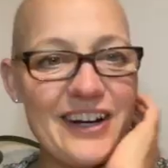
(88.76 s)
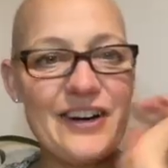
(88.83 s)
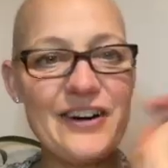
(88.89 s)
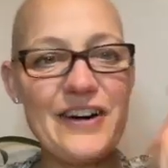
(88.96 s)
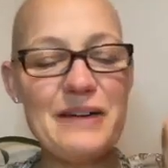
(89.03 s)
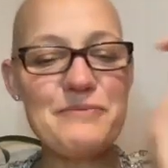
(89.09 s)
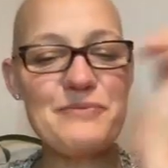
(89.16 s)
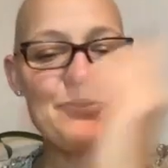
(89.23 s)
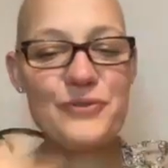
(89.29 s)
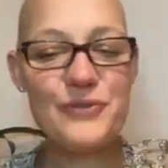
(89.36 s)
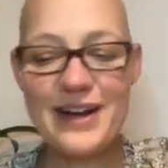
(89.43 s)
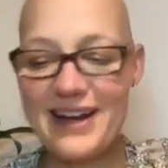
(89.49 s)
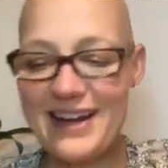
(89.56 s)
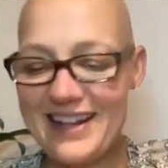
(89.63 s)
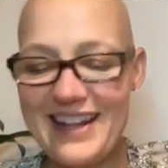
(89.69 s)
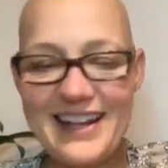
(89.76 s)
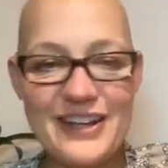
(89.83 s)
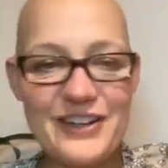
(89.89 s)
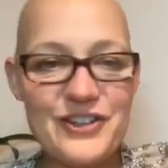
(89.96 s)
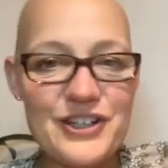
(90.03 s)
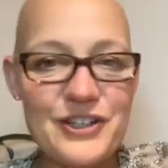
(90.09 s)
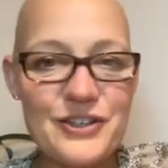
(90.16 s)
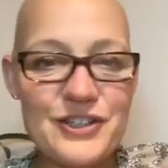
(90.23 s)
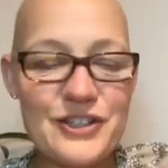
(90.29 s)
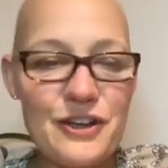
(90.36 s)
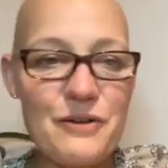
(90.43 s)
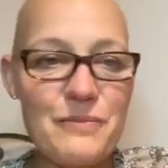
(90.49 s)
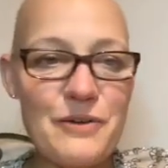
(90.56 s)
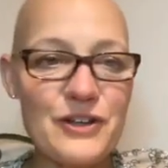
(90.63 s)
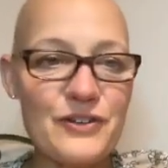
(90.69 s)
I'm great. Thank you, Jessica,
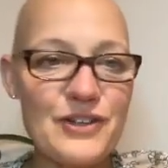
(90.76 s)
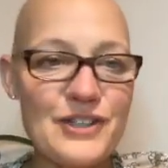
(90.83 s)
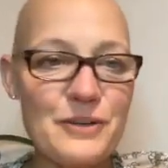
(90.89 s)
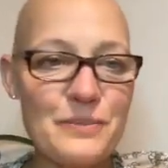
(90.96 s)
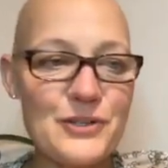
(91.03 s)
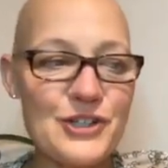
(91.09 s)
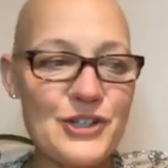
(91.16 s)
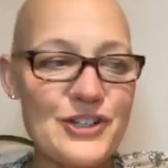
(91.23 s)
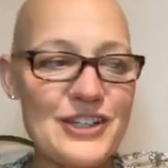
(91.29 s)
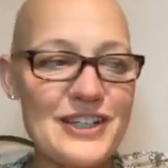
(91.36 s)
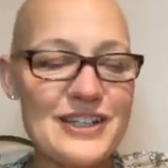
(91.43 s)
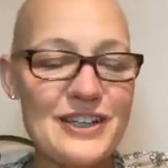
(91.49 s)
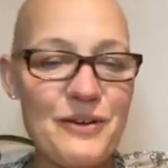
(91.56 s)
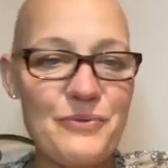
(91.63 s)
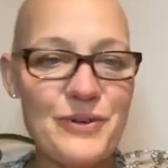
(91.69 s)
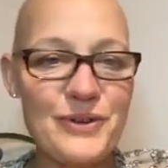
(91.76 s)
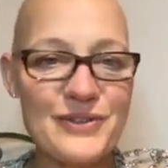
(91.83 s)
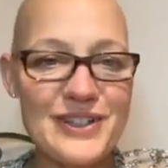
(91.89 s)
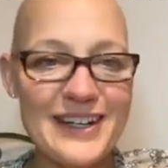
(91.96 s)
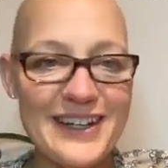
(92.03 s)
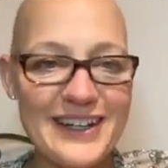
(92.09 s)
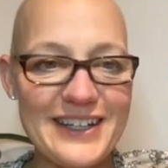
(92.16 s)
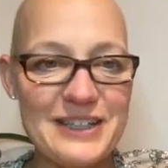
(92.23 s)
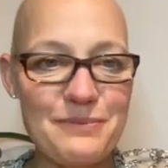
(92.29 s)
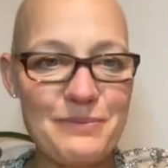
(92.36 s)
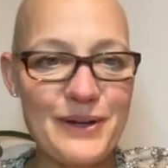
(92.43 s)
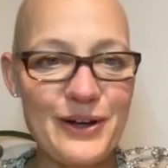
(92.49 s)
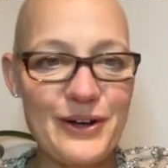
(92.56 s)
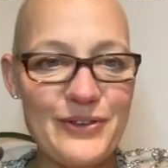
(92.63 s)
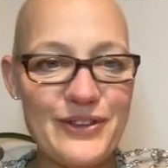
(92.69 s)
so much for this opportunity. It's a real delight to
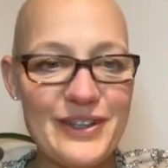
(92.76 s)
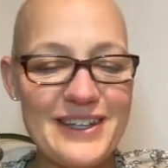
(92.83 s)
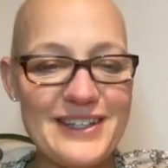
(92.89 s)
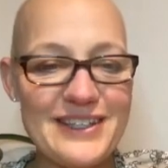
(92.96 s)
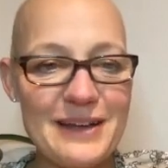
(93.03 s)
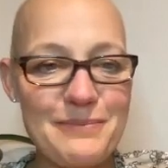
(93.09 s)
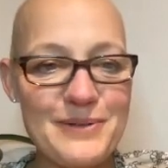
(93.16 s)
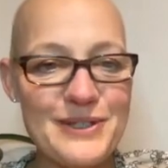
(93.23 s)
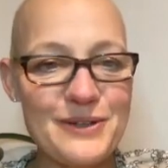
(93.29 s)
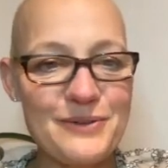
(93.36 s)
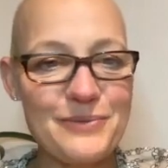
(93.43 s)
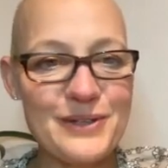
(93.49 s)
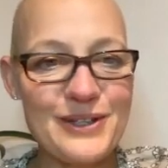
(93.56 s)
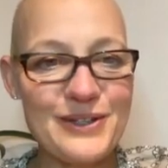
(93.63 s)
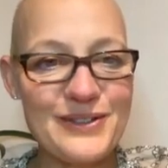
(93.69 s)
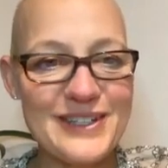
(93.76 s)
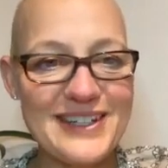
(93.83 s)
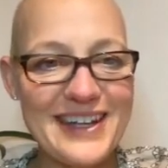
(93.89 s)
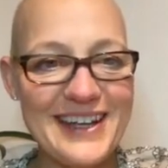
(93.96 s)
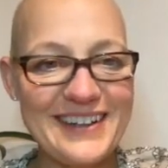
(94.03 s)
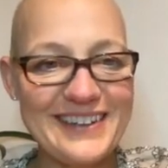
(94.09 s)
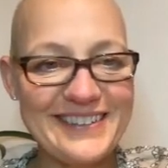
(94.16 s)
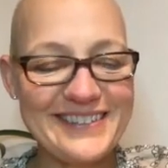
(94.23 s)
be on this episode with you today.